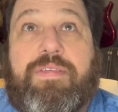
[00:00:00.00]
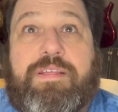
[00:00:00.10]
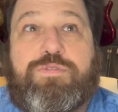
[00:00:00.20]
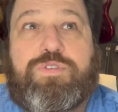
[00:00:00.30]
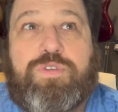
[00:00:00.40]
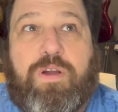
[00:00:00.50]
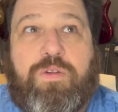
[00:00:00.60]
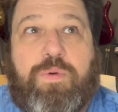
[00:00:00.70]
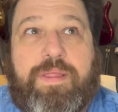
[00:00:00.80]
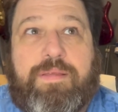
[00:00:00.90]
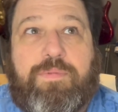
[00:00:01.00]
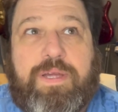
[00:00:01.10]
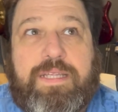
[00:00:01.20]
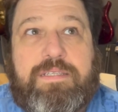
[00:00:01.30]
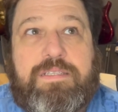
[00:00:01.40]
things we struggled with
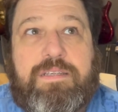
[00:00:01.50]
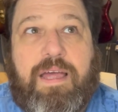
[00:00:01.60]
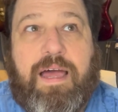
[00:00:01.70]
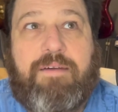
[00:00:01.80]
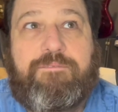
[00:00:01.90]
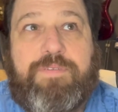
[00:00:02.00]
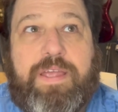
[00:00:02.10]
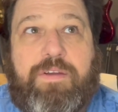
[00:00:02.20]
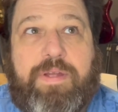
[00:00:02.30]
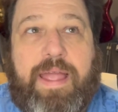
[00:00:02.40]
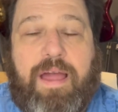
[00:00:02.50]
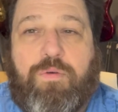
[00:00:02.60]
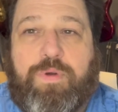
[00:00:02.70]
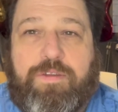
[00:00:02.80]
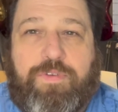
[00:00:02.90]
was uh, figuring out
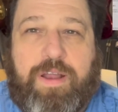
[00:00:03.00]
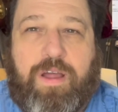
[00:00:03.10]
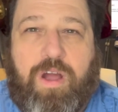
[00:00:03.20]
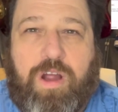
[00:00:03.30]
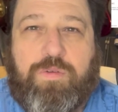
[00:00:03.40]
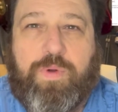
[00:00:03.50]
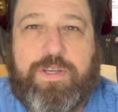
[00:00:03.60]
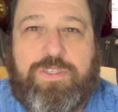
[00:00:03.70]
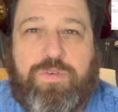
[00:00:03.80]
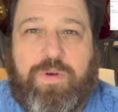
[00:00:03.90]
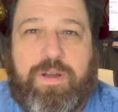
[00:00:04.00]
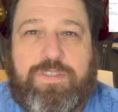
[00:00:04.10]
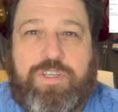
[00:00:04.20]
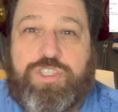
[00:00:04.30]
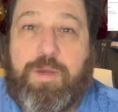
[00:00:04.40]
where to find a hardware store.
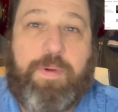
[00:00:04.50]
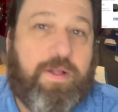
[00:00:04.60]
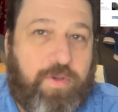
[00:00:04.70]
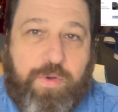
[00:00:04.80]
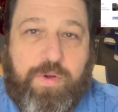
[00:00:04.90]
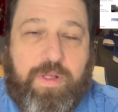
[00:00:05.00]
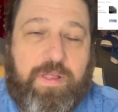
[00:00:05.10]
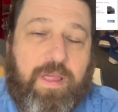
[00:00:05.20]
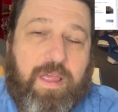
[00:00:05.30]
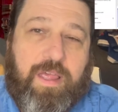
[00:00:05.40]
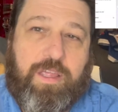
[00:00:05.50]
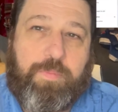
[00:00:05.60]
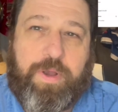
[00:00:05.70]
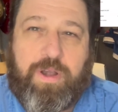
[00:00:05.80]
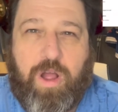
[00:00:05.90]
So you jump on Google,
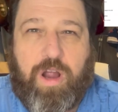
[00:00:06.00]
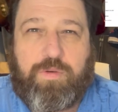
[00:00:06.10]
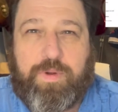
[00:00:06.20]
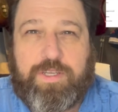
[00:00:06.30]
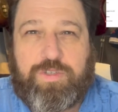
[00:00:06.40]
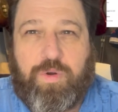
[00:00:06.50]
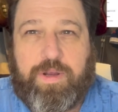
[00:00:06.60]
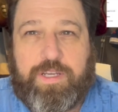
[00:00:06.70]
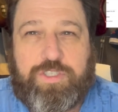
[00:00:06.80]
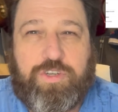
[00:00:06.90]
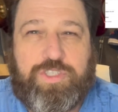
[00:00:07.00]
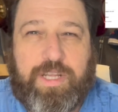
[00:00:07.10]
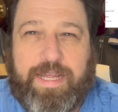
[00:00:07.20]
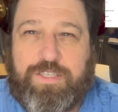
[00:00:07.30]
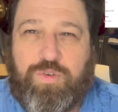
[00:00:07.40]
put in a hardware store, and it shows you
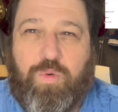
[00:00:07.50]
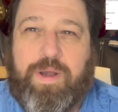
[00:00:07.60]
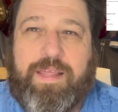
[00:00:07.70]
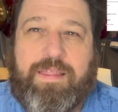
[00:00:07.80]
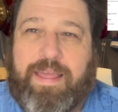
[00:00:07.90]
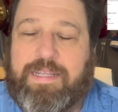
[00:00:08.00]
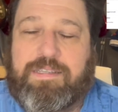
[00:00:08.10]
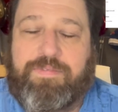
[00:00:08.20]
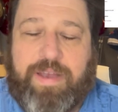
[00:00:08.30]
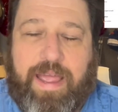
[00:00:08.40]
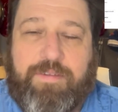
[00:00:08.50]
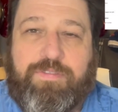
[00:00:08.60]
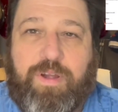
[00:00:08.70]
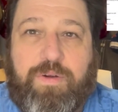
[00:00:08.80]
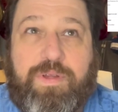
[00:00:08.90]
like 20 things of
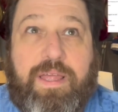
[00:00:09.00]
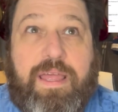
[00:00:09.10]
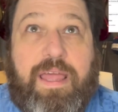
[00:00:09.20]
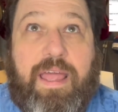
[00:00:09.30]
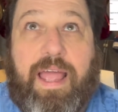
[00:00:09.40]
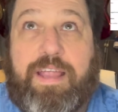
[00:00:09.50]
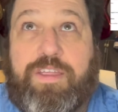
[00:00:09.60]
Venafro. And